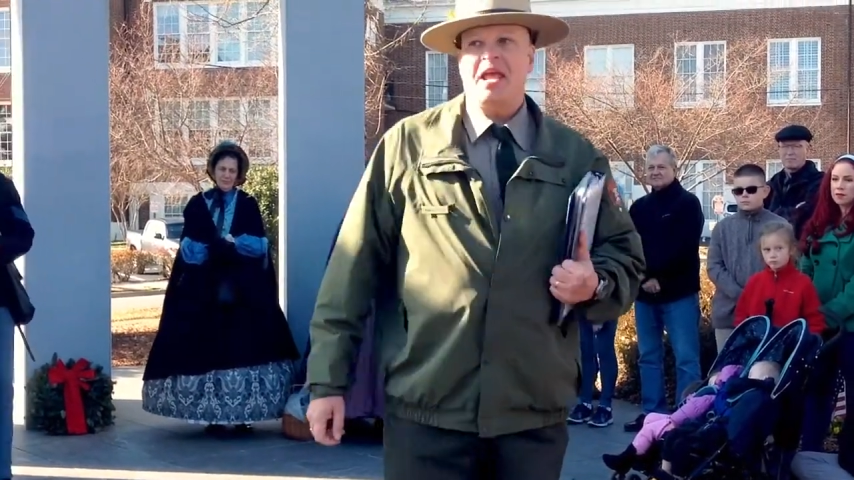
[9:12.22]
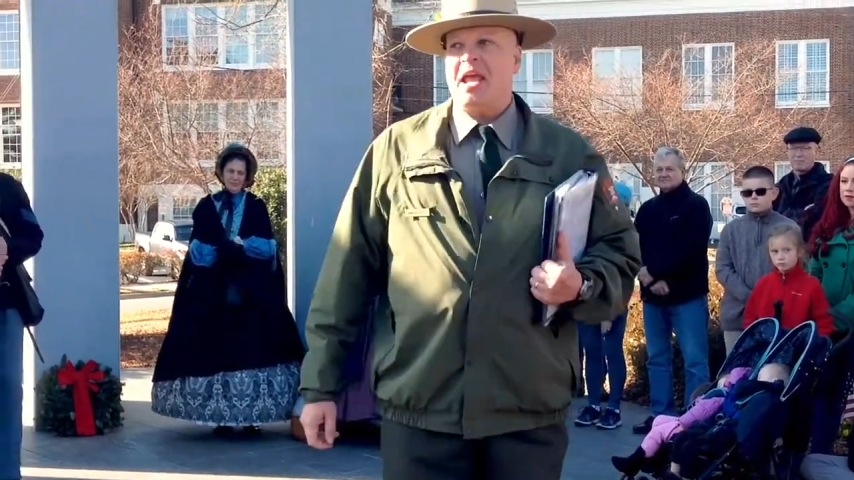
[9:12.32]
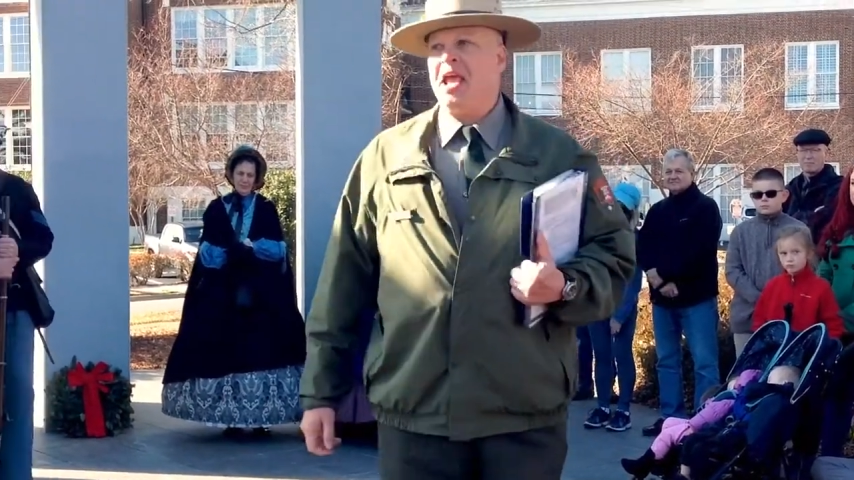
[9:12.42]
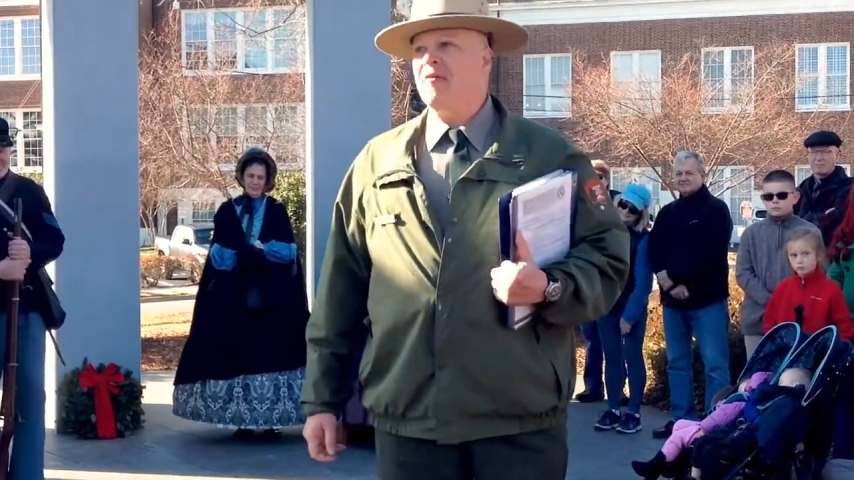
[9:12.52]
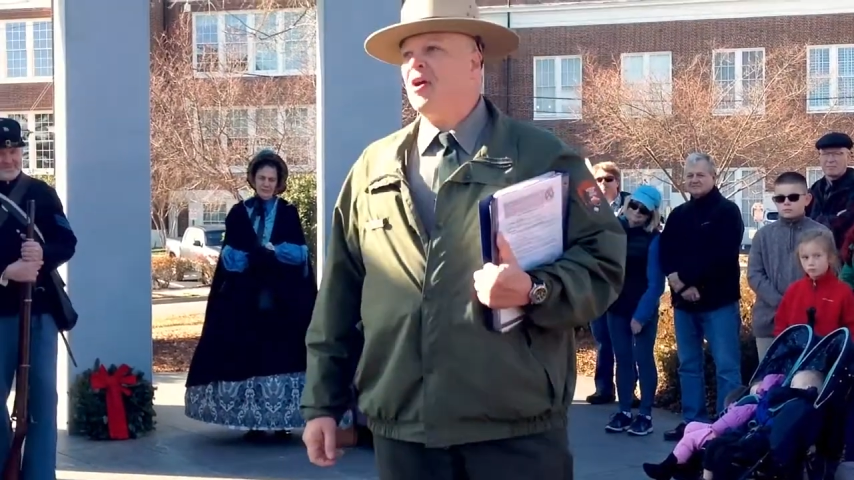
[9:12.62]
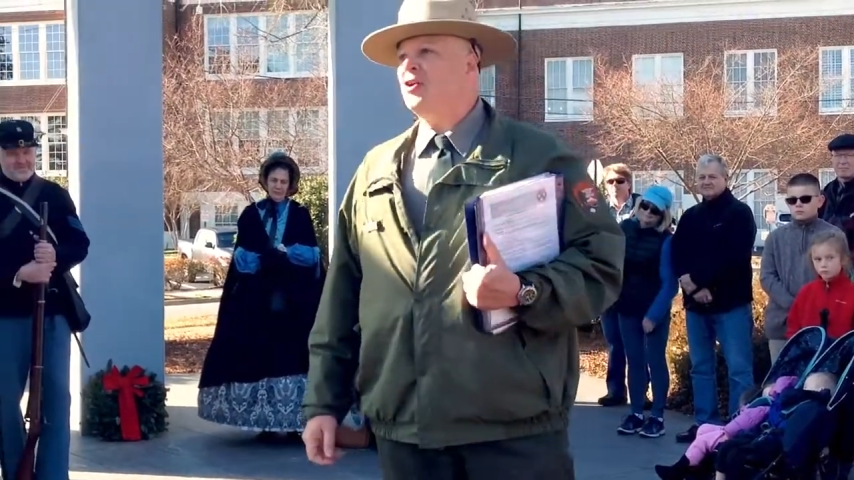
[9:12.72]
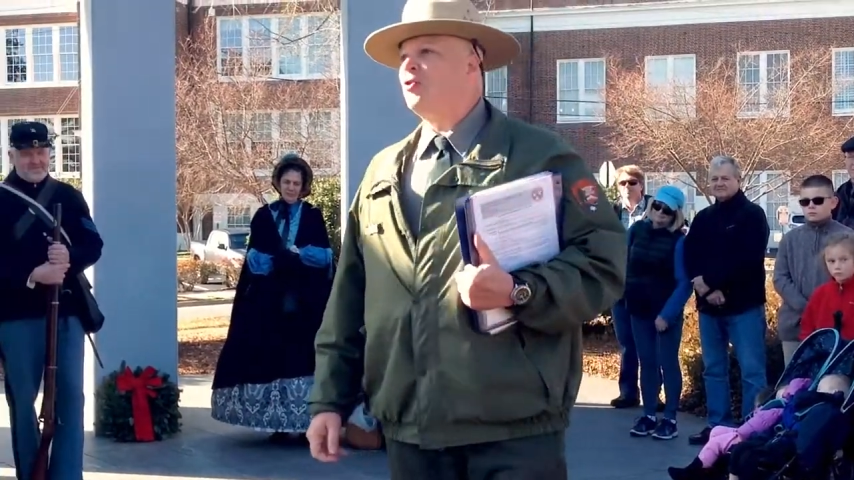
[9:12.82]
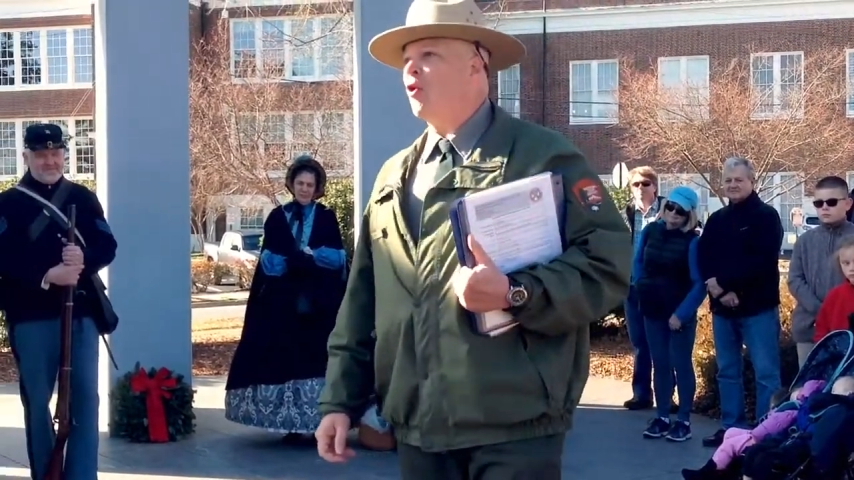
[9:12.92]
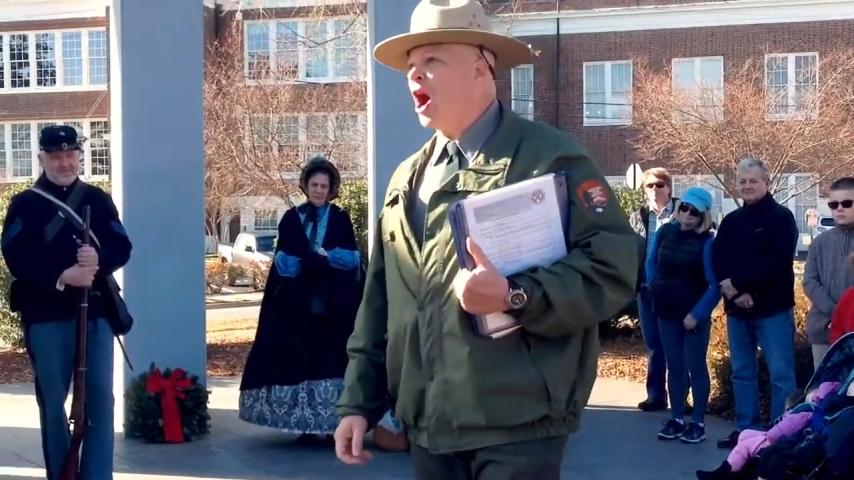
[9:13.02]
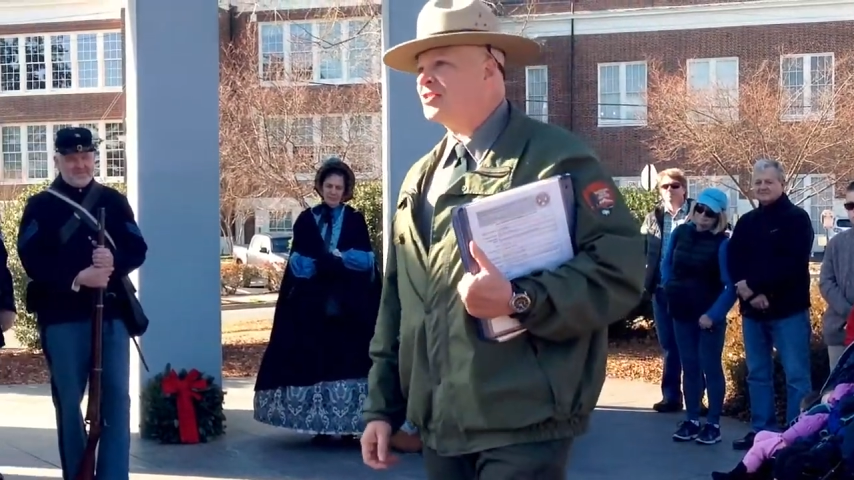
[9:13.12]
Even
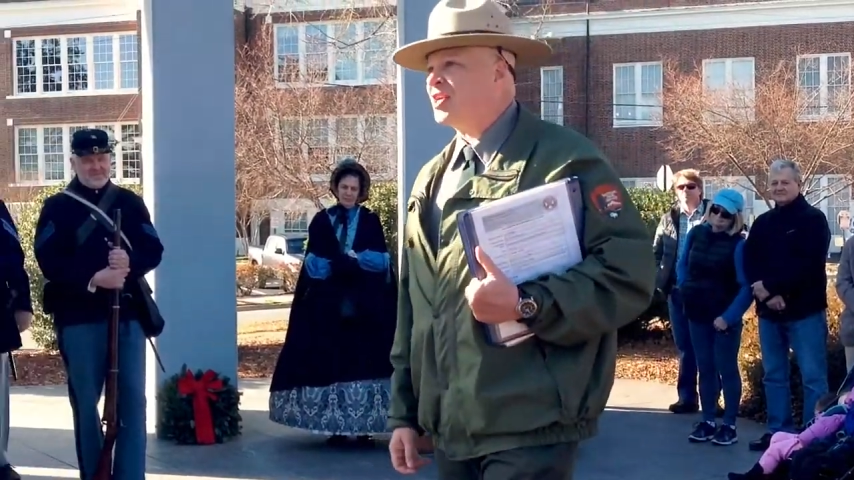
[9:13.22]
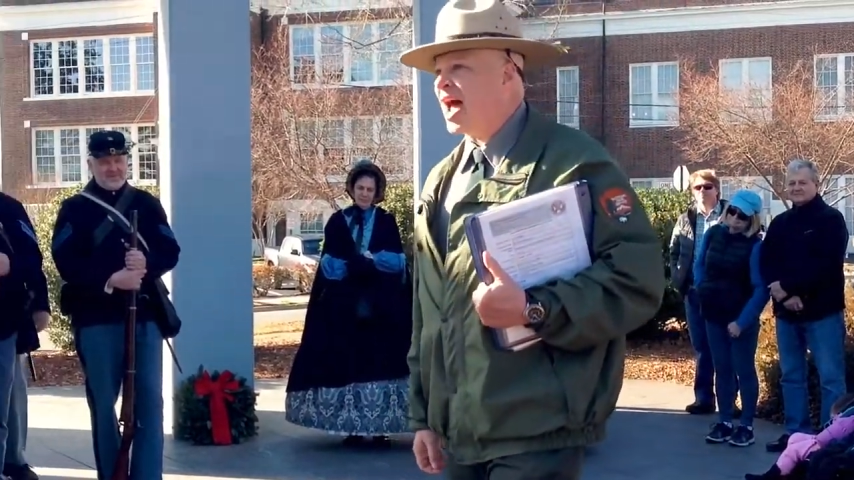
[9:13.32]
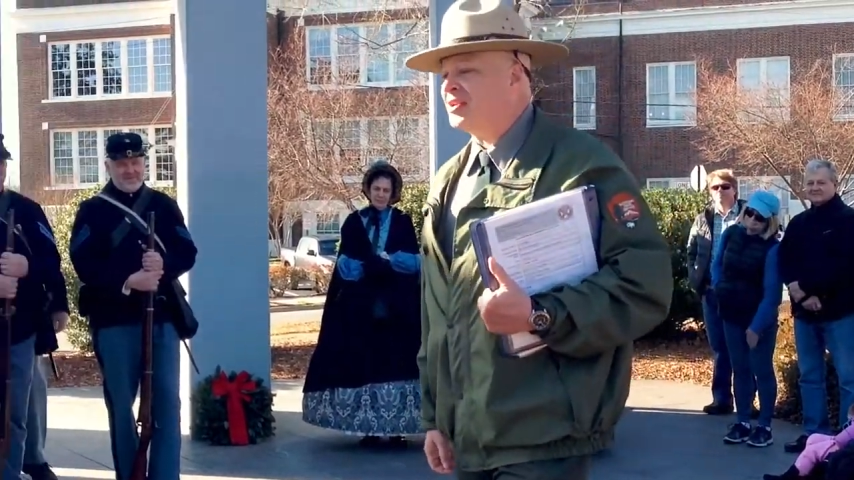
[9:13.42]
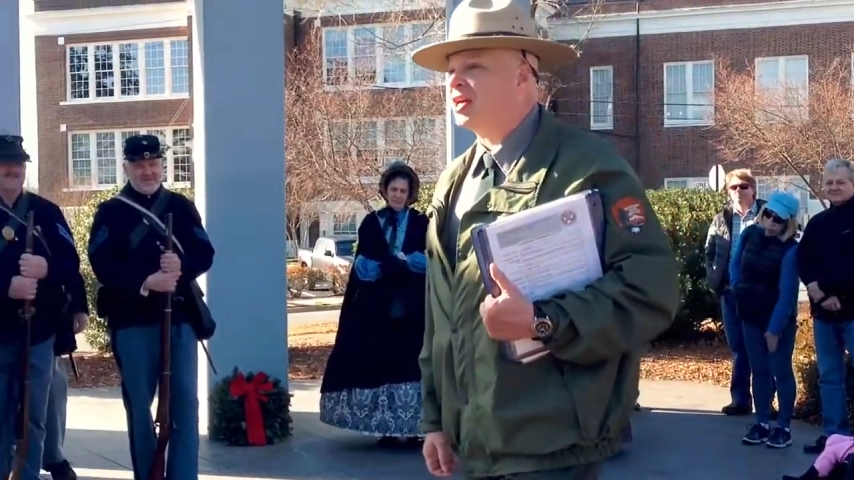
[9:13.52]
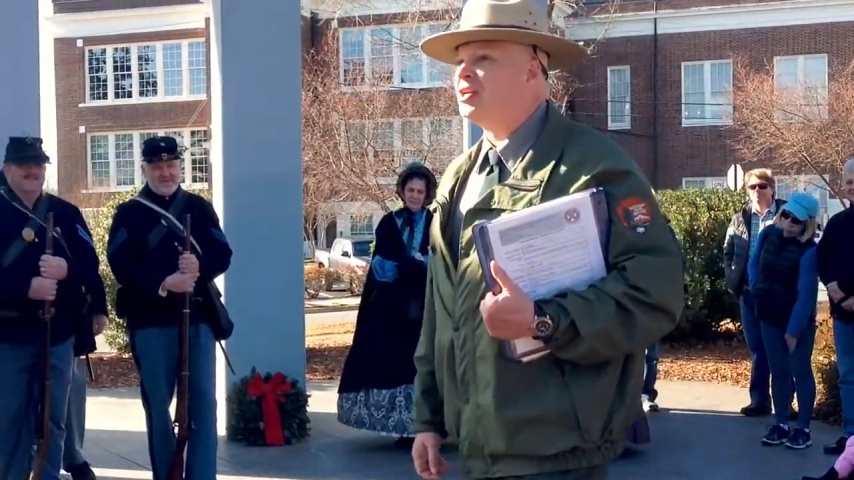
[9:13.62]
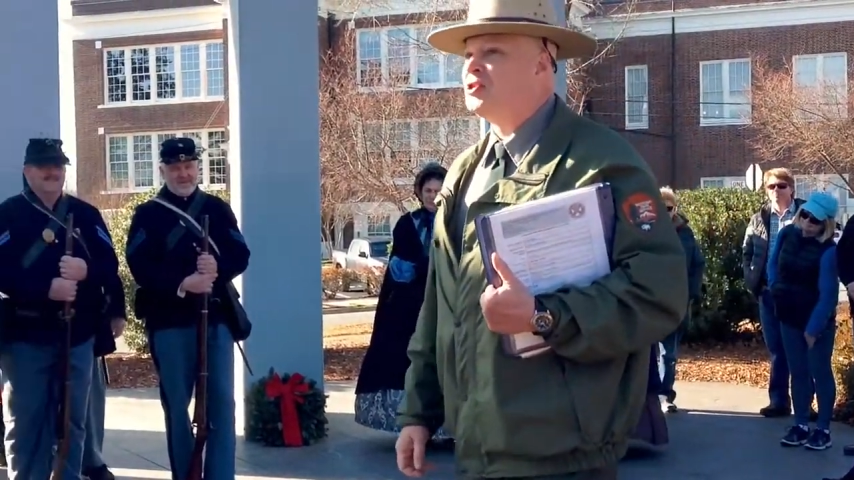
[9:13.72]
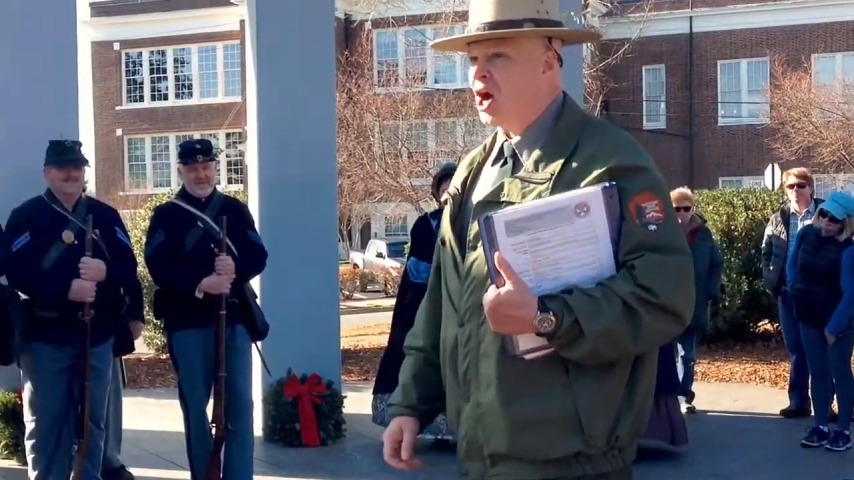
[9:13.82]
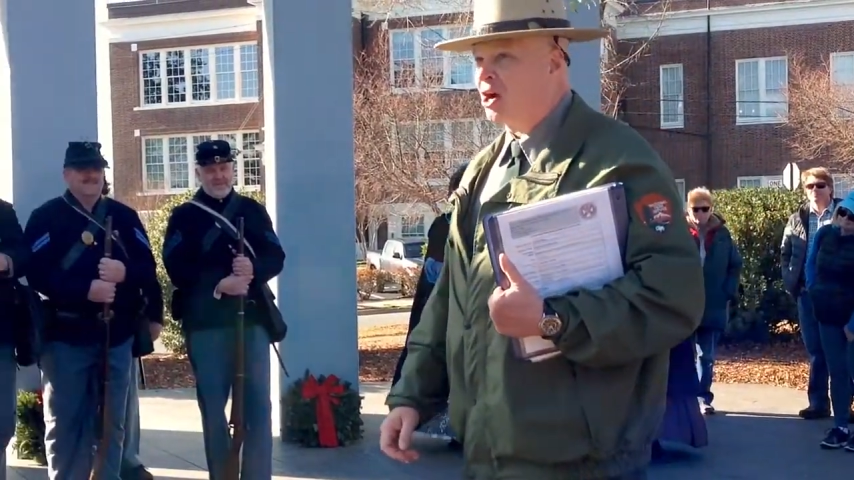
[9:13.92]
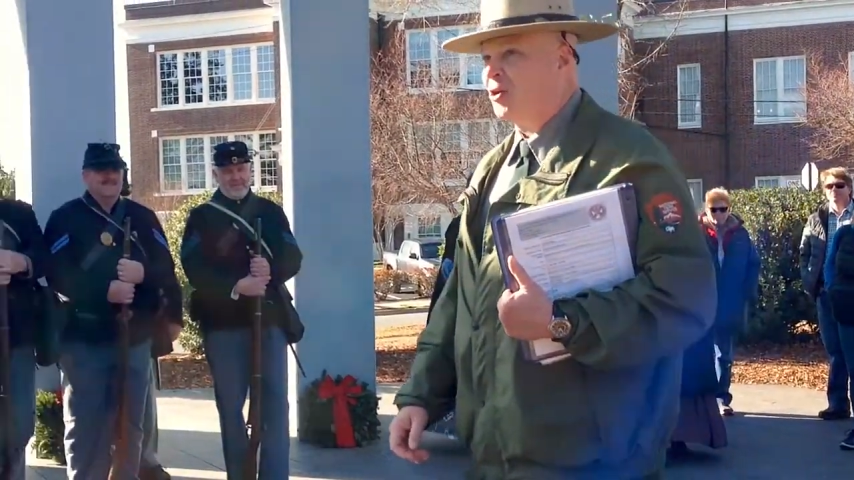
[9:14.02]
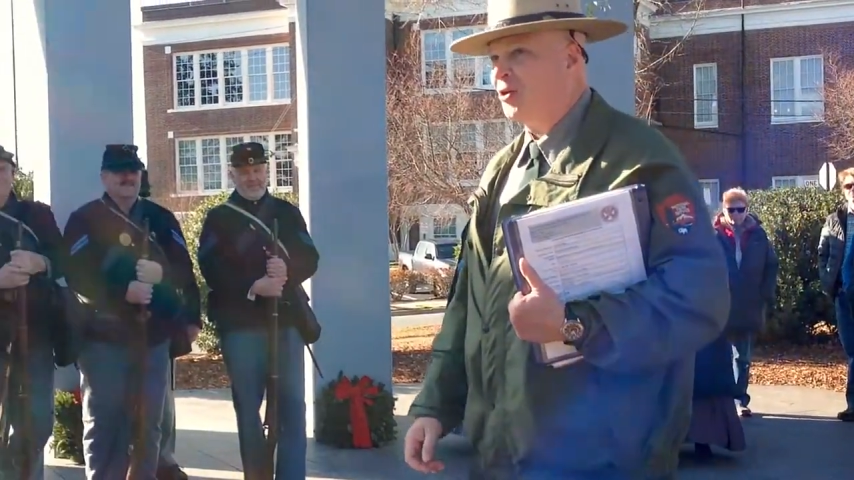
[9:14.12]
Cross had to
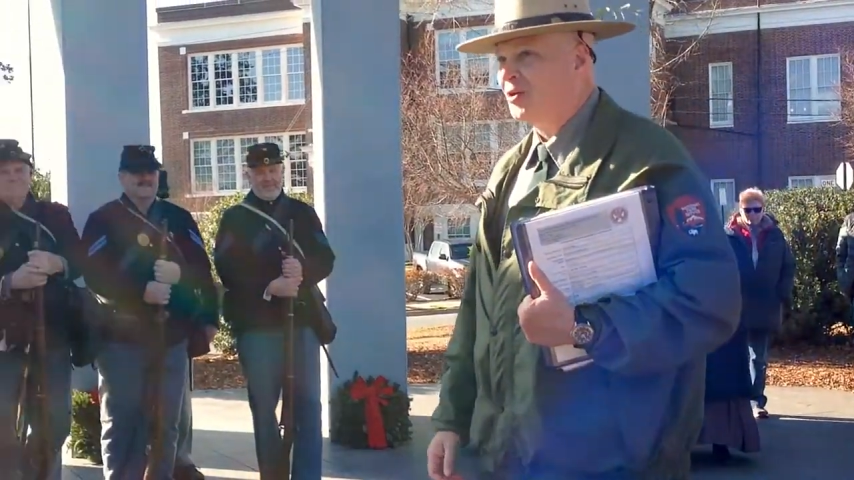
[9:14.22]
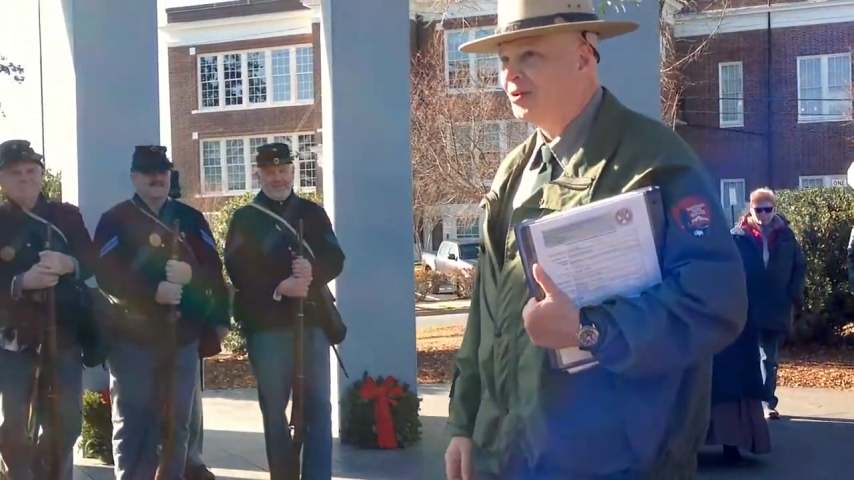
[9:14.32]
chuckle.